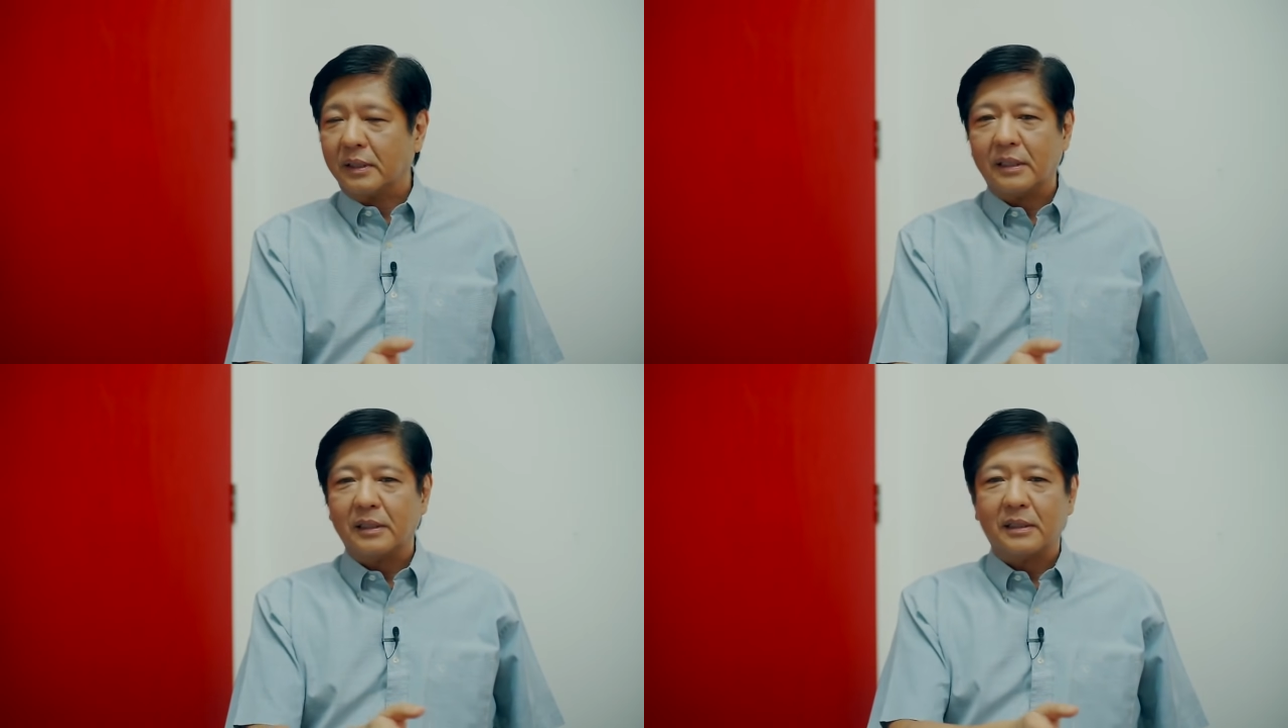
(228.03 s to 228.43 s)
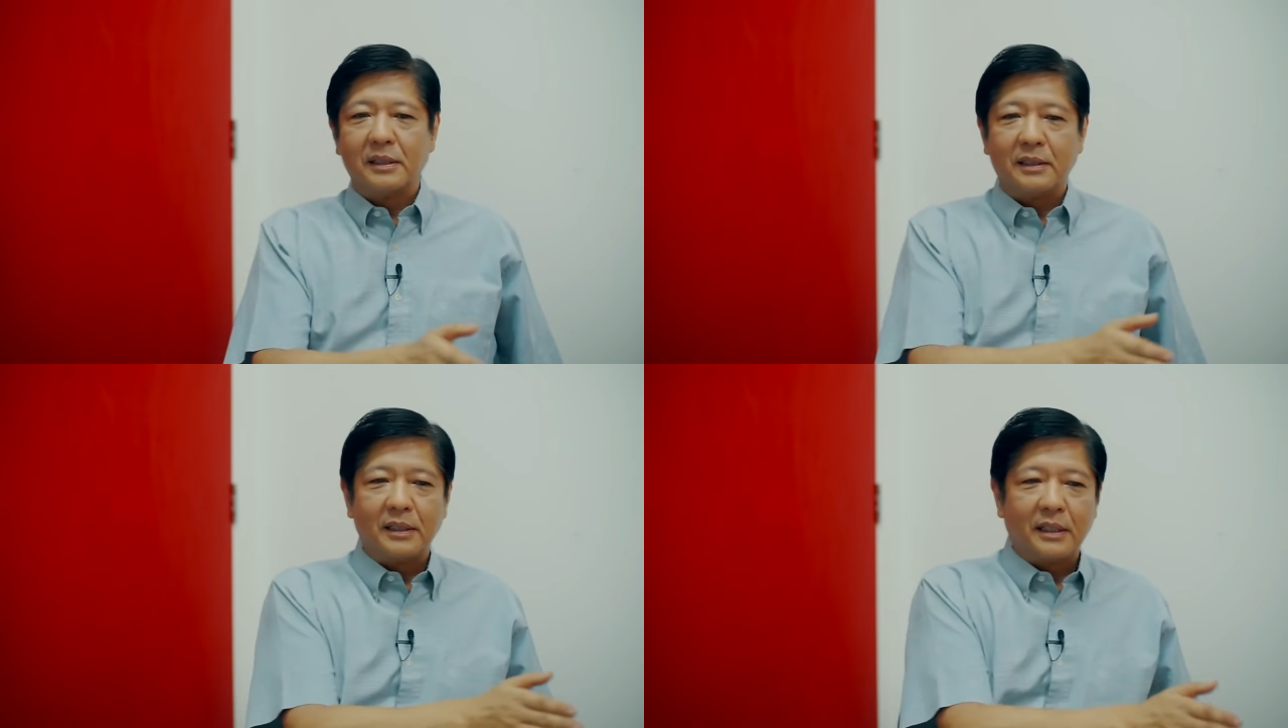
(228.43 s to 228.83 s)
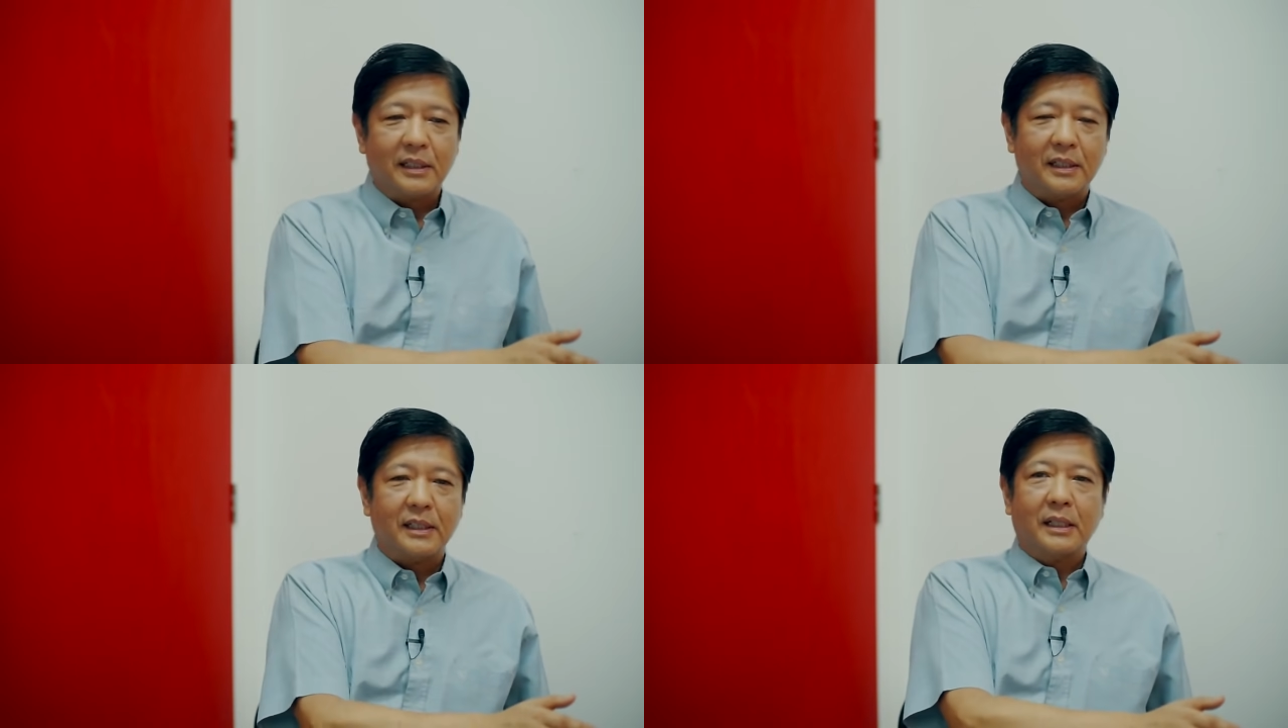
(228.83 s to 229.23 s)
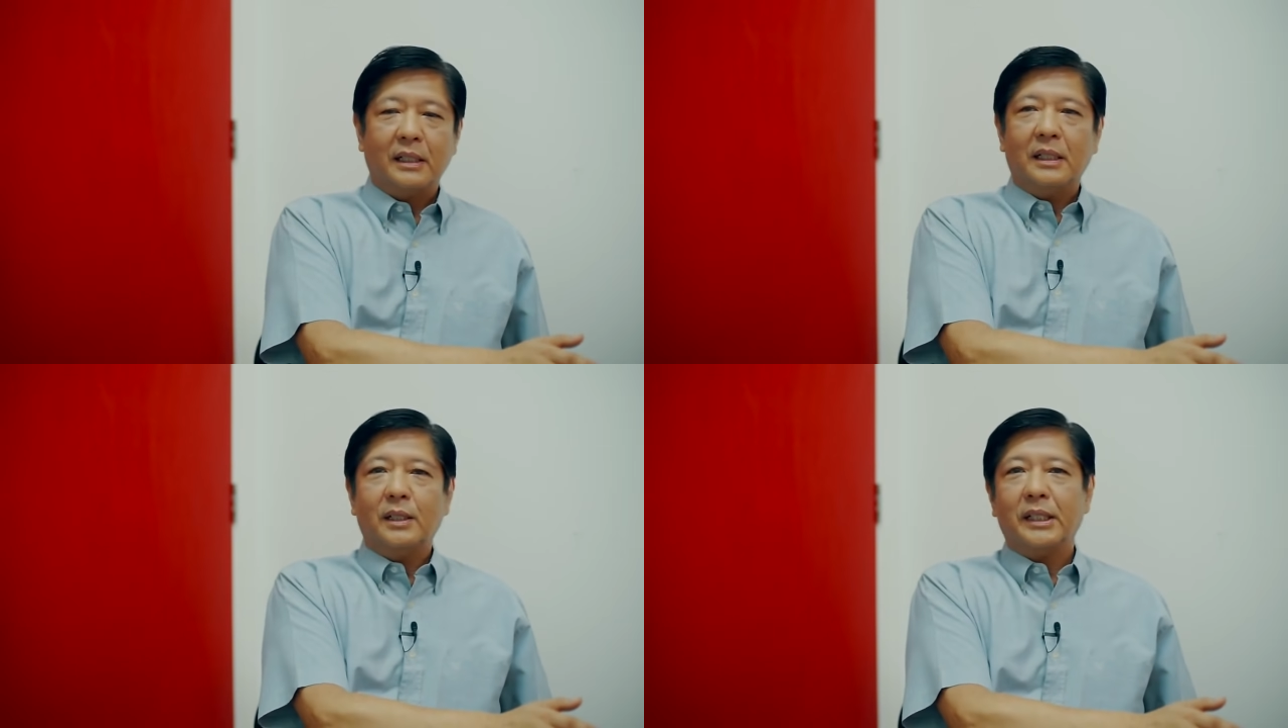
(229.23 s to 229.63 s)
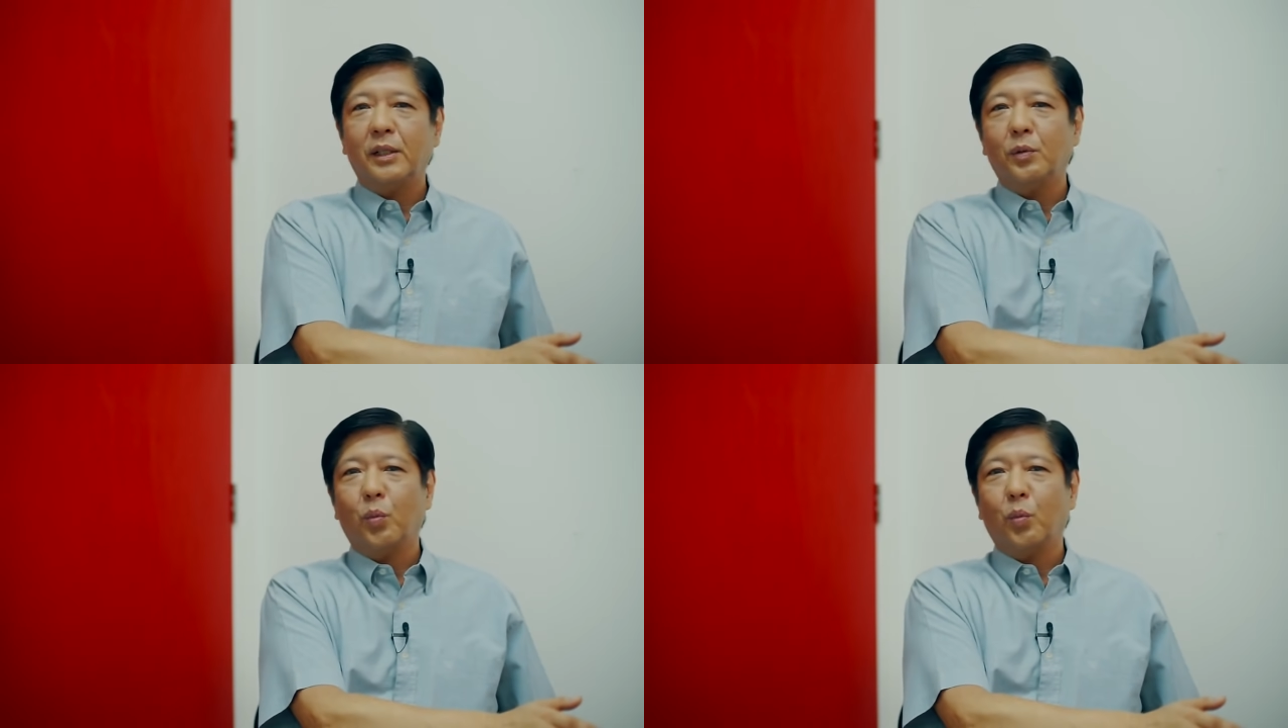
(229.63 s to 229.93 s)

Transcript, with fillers: mm-hmm. and he he, he